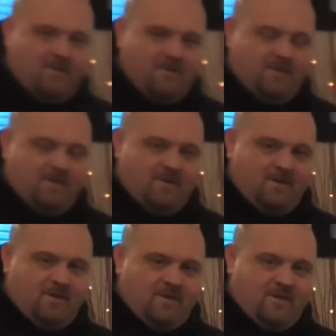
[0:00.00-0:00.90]

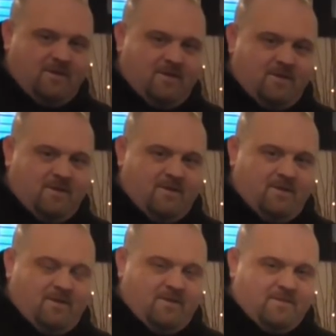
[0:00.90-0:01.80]

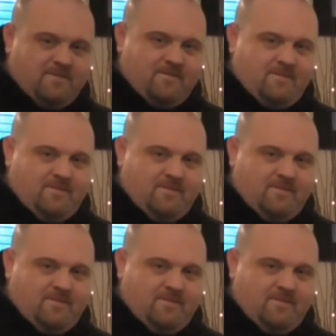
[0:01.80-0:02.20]
(silence)